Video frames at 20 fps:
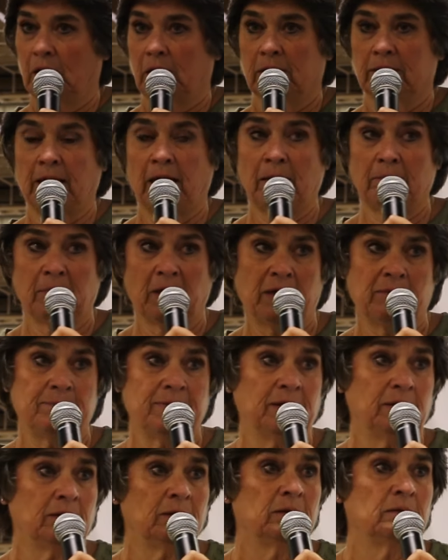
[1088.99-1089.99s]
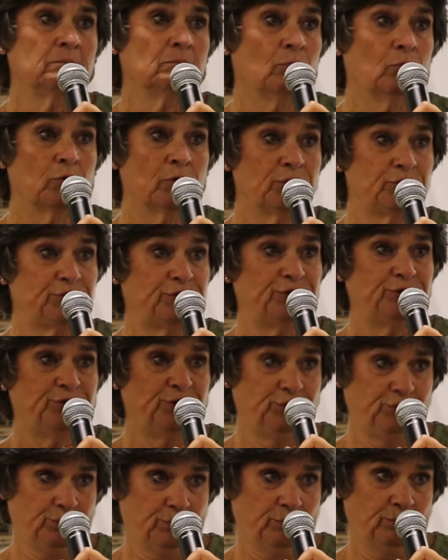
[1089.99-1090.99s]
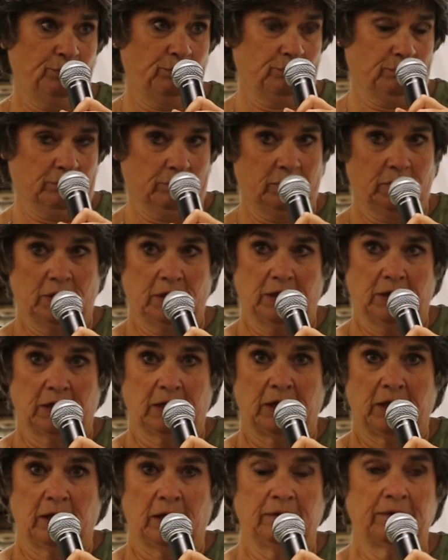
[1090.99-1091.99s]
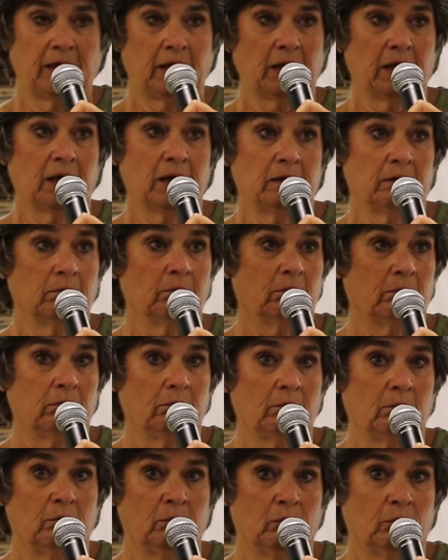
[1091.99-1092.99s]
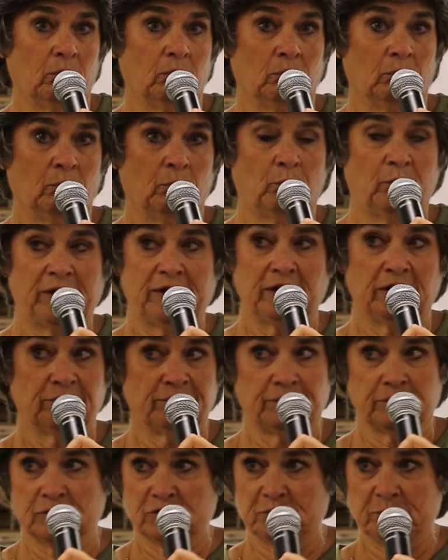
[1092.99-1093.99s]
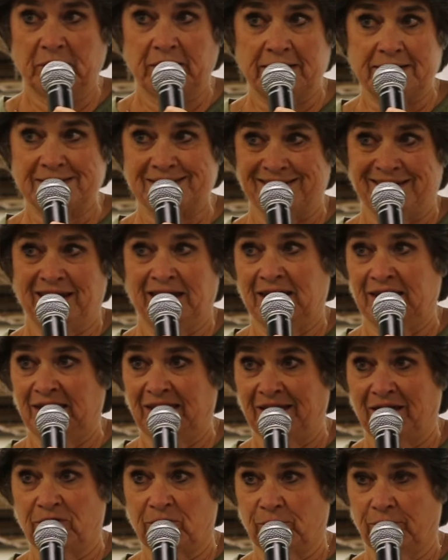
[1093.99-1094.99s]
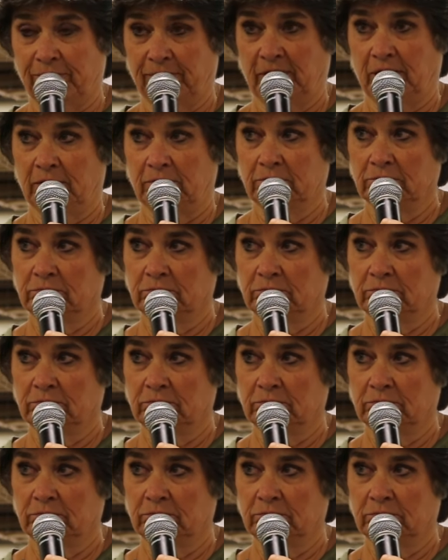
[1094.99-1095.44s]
That might mean more to you than winning first place in any other thing.